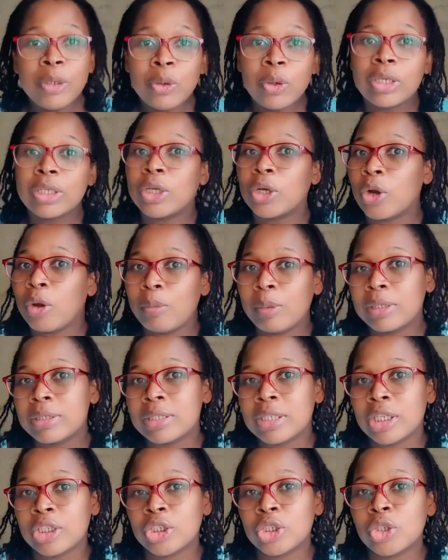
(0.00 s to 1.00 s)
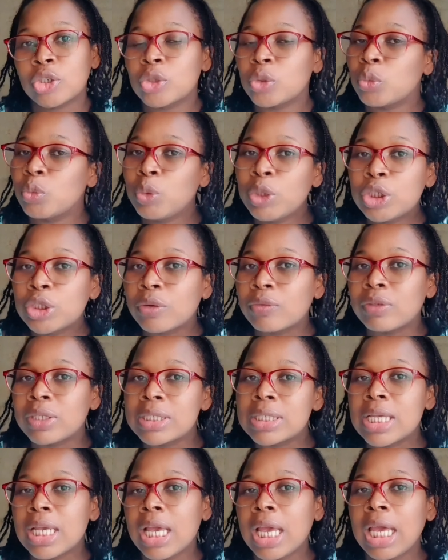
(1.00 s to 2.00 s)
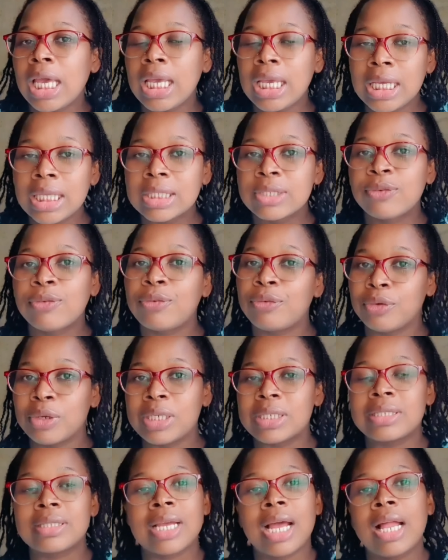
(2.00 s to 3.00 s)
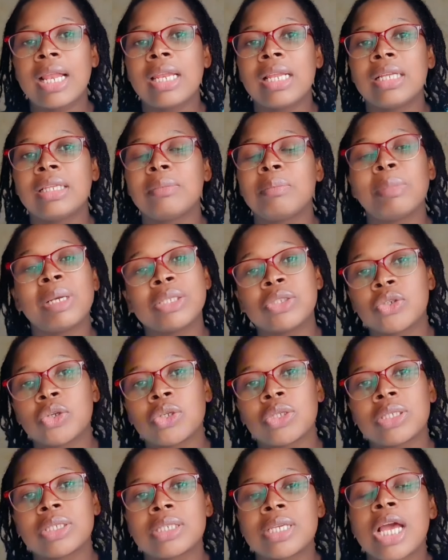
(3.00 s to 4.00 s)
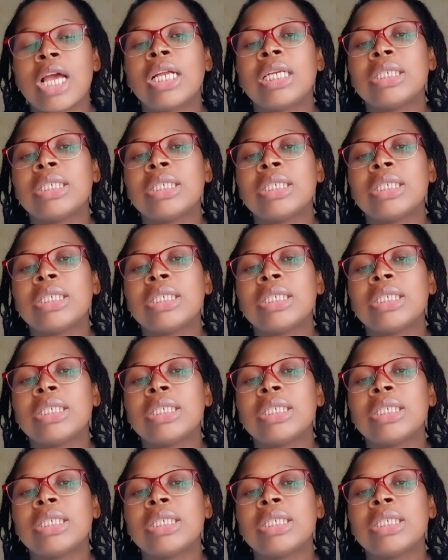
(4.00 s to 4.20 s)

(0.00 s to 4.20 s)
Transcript: know in the comment section, which of these heat-free styling methods